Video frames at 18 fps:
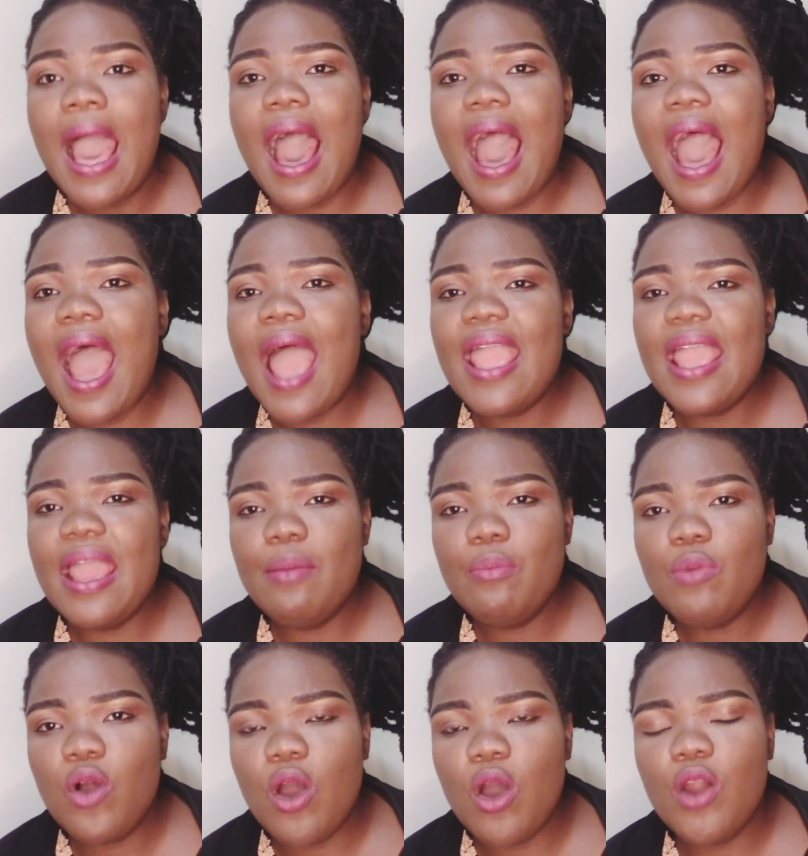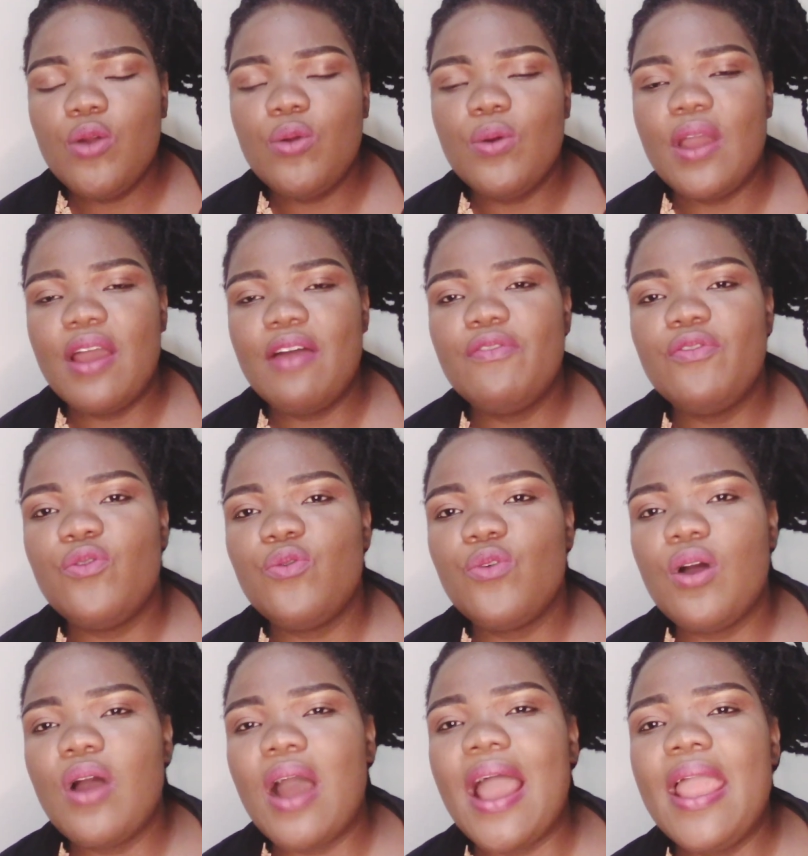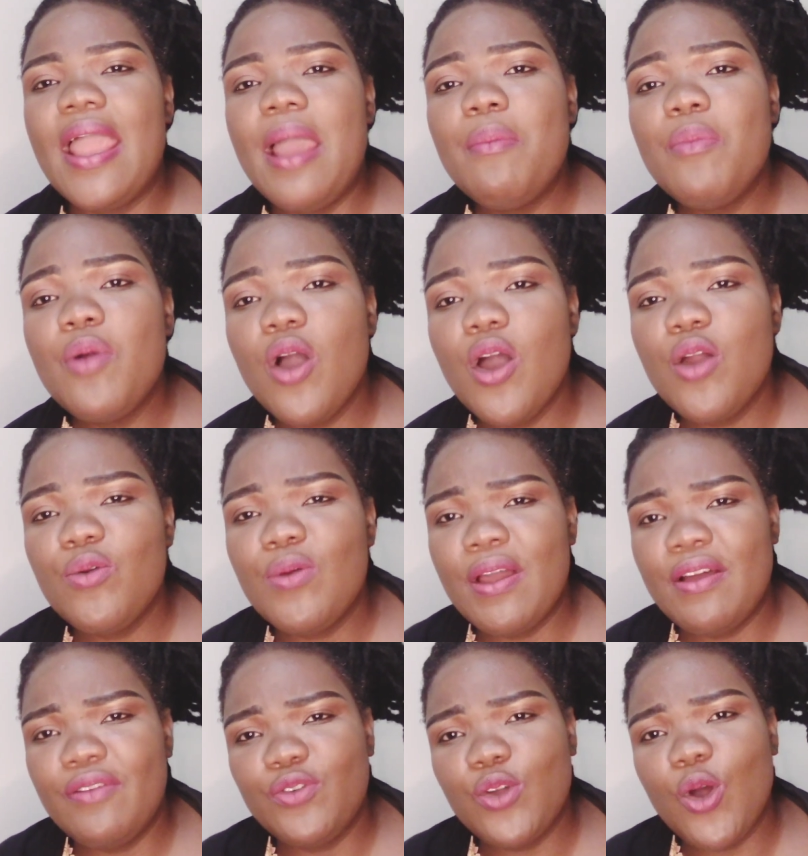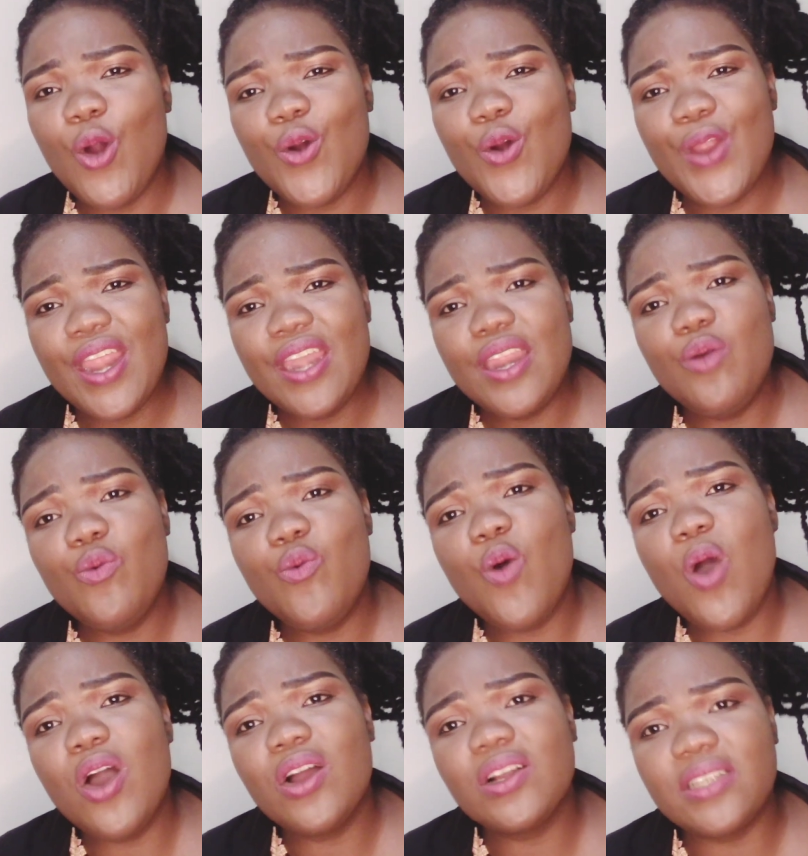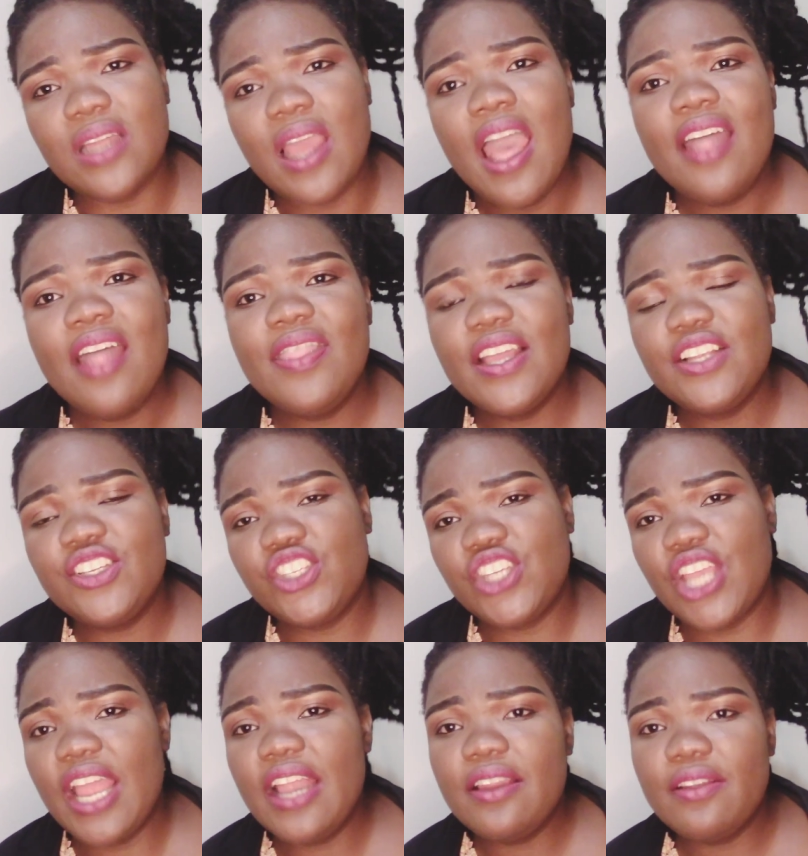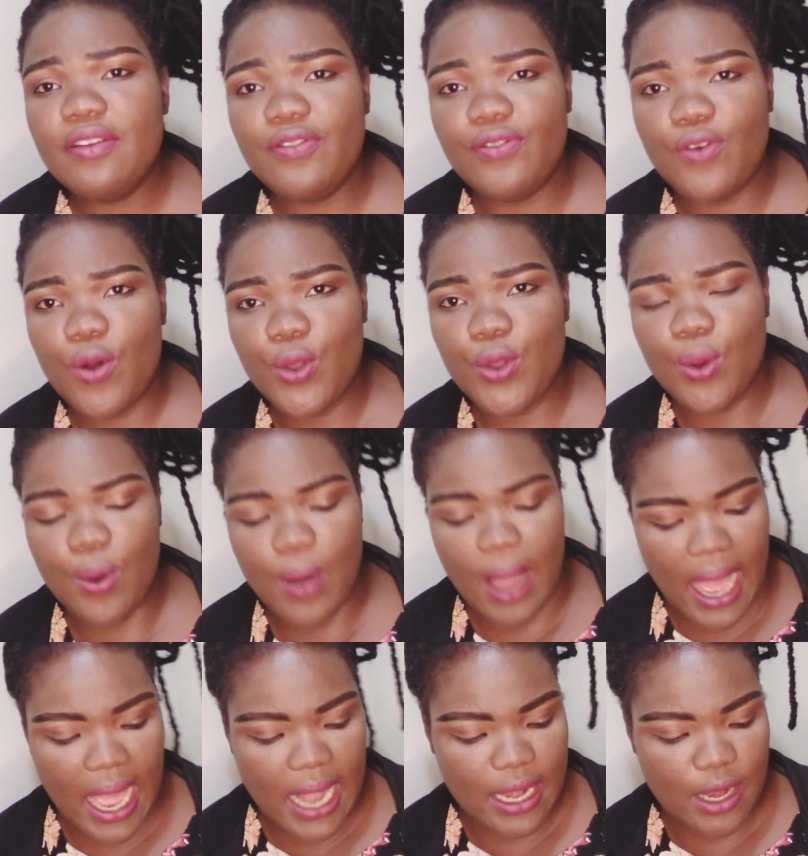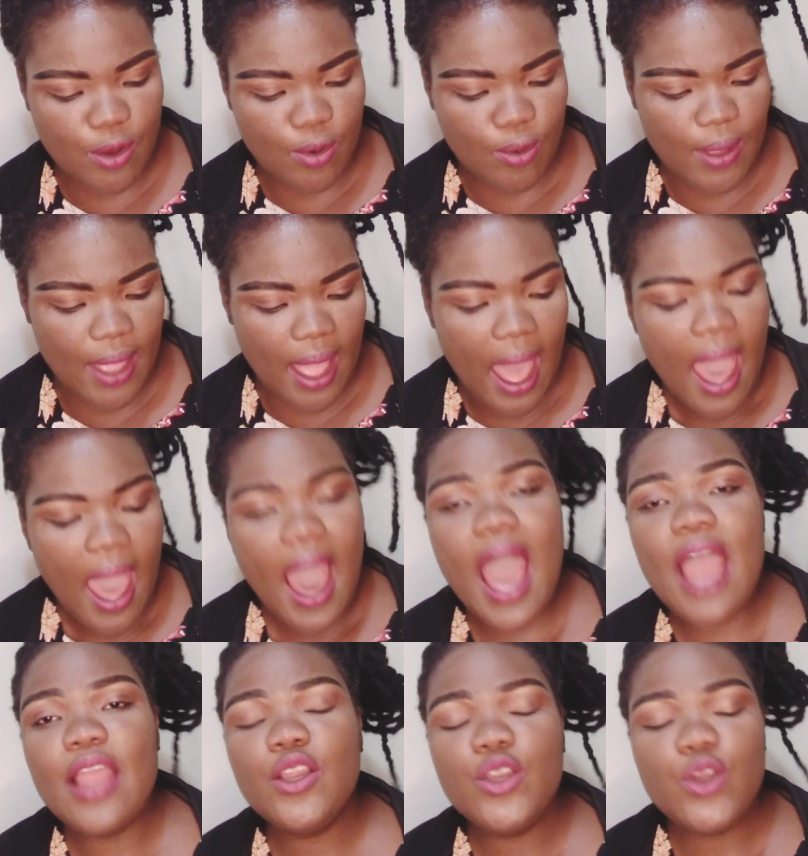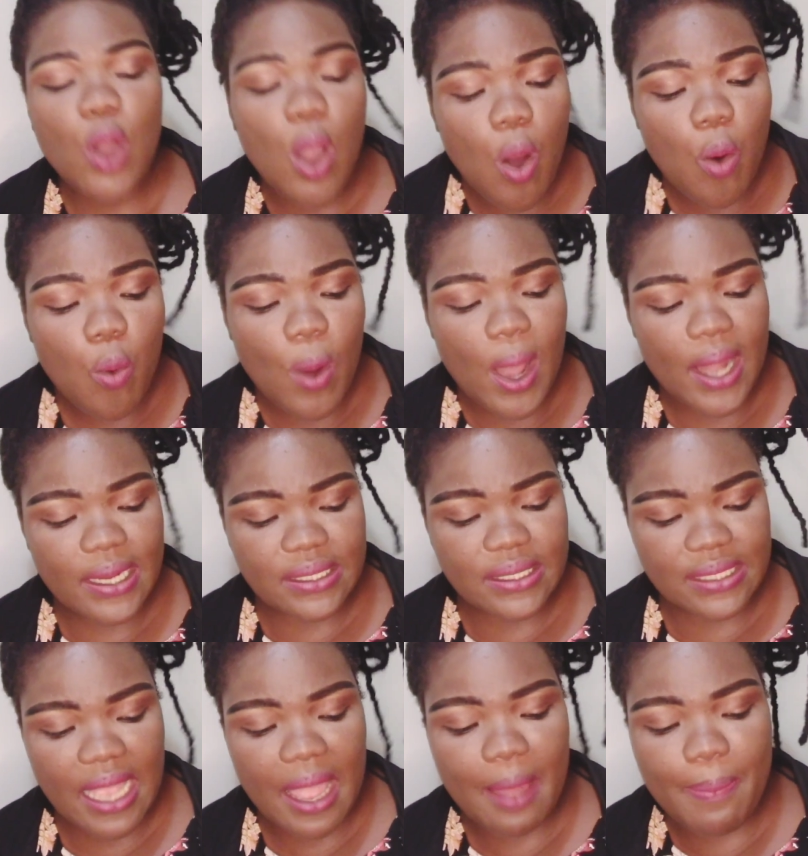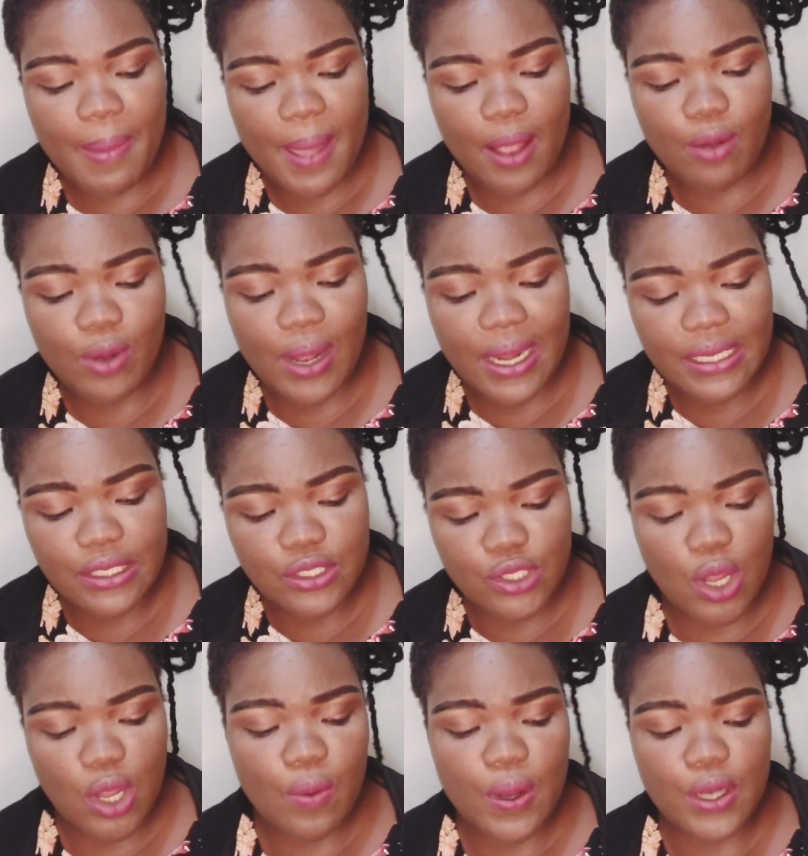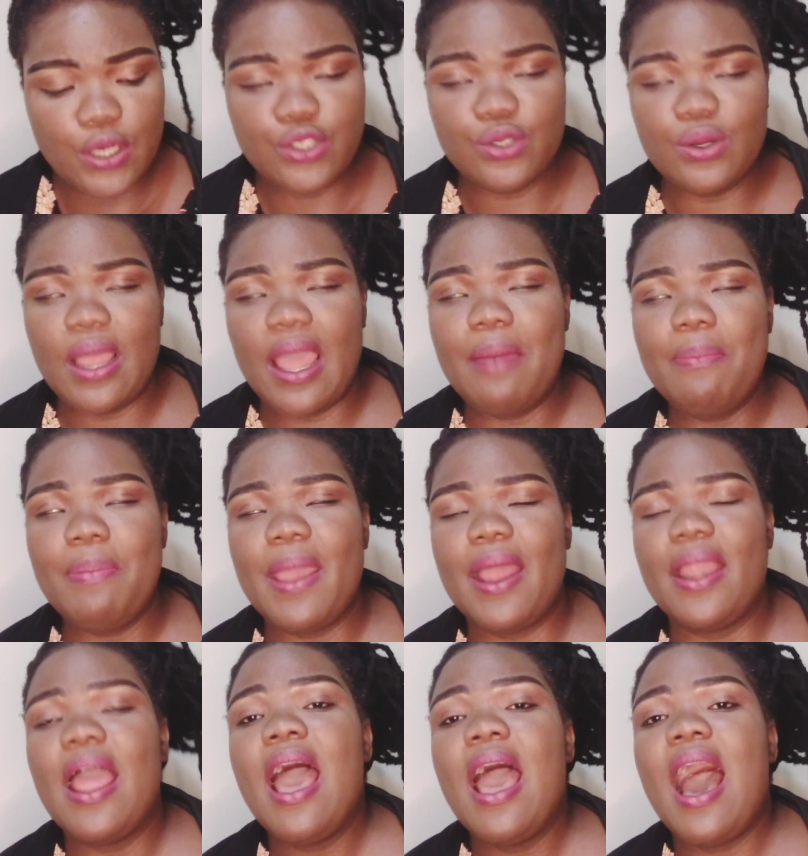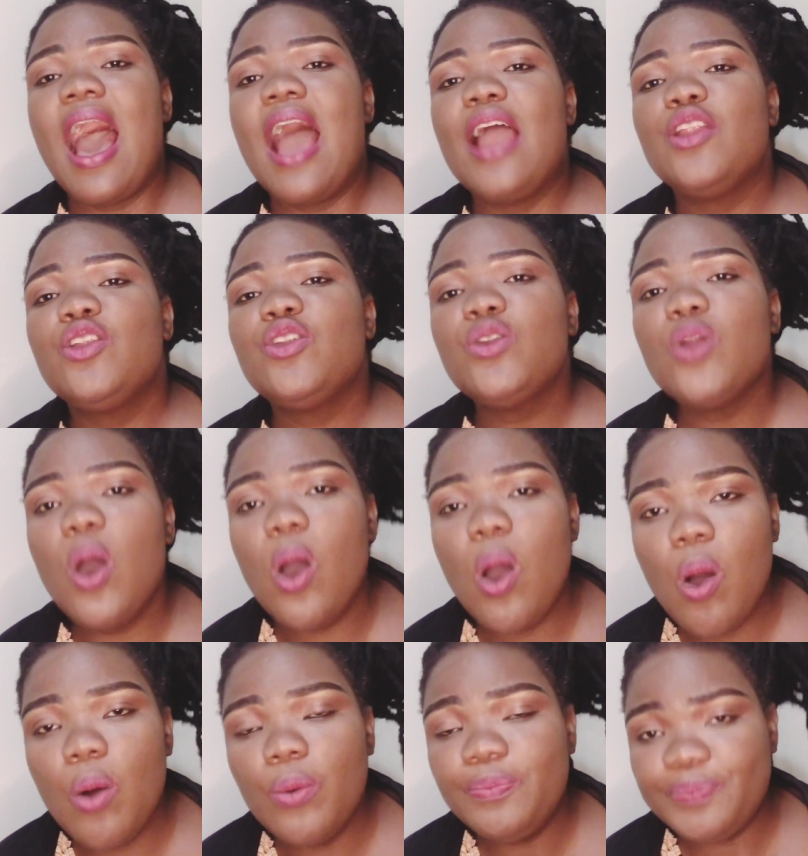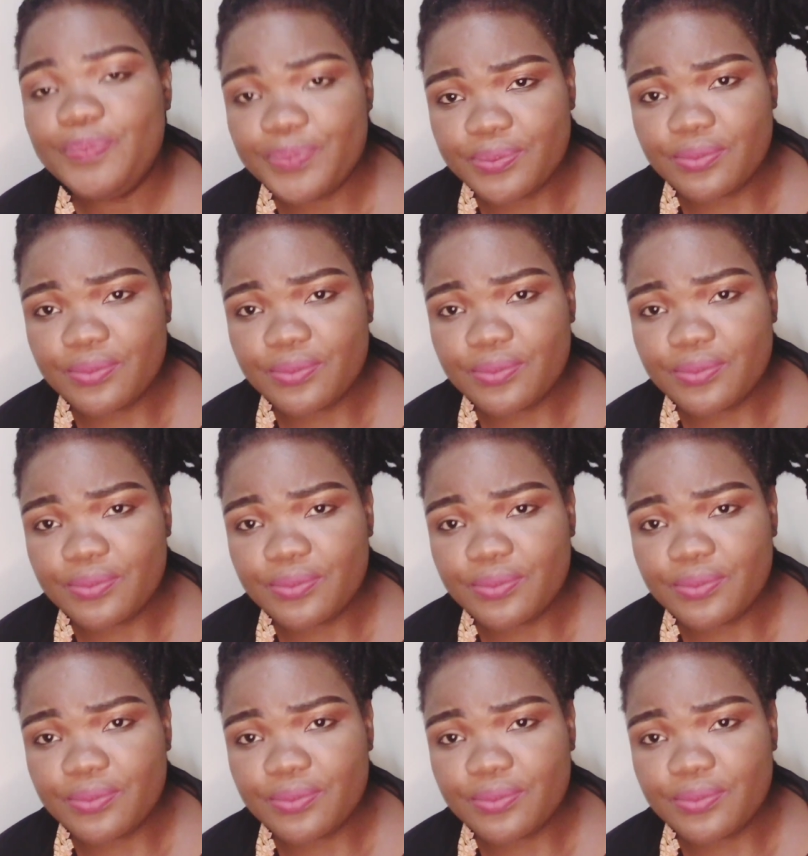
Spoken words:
I am God who have already walked the journey for you. Hallelujah. I know what is going to happen. I know